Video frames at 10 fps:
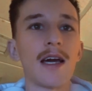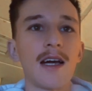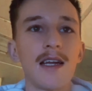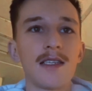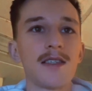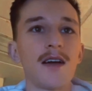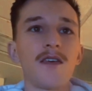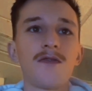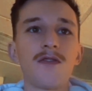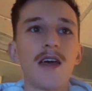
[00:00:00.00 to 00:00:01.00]
that kind of
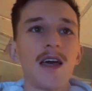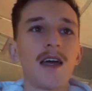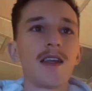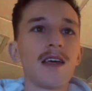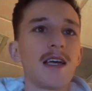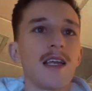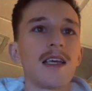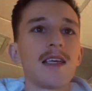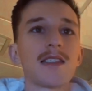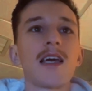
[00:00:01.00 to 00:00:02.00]
stuff. And it
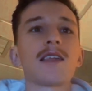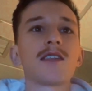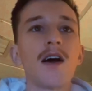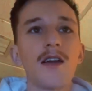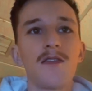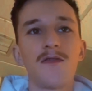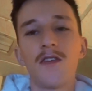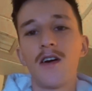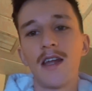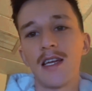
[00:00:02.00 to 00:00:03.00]
is a ton of
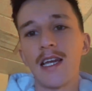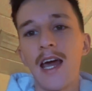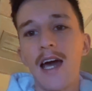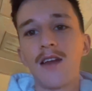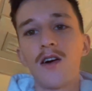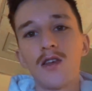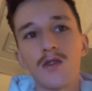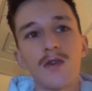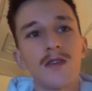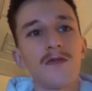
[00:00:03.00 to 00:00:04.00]
fun and can add all
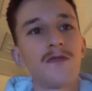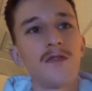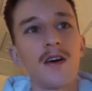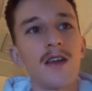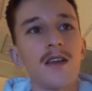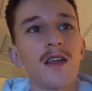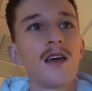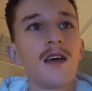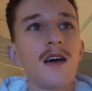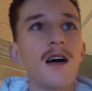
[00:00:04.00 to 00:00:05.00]
sorts of fun
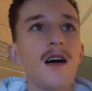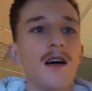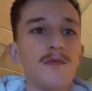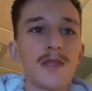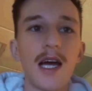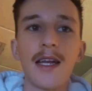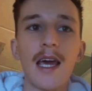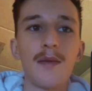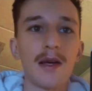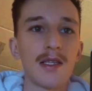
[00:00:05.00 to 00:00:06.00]

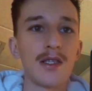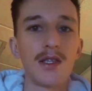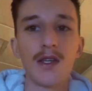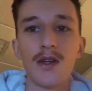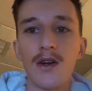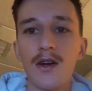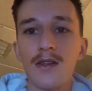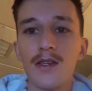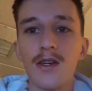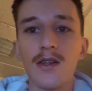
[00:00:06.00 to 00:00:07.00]
dynamics to
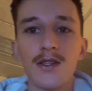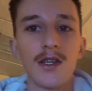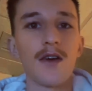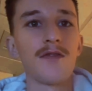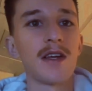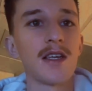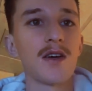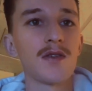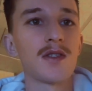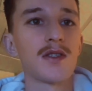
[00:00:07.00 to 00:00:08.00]
your
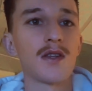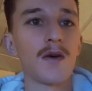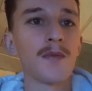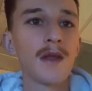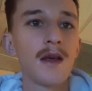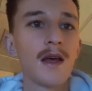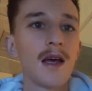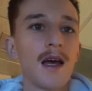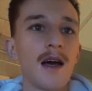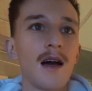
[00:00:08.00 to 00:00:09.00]
videos. So
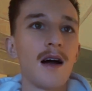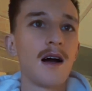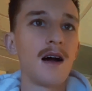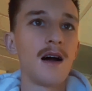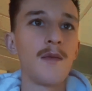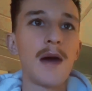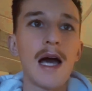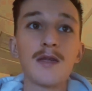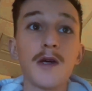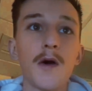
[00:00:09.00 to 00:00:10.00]

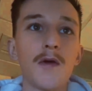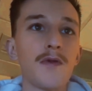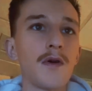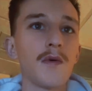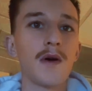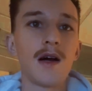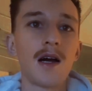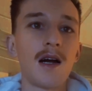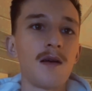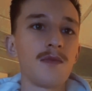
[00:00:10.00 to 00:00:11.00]
as we go through,
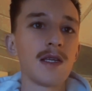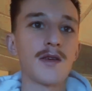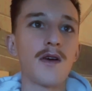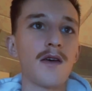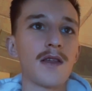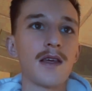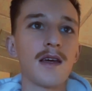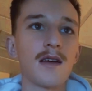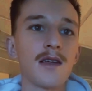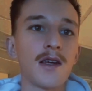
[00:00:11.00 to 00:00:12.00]
these are all
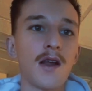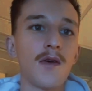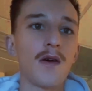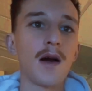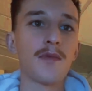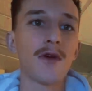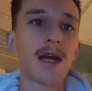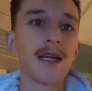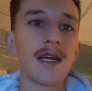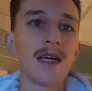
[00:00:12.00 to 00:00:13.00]
the
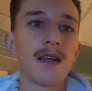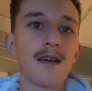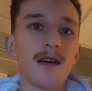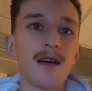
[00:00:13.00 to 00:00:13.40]
upgraded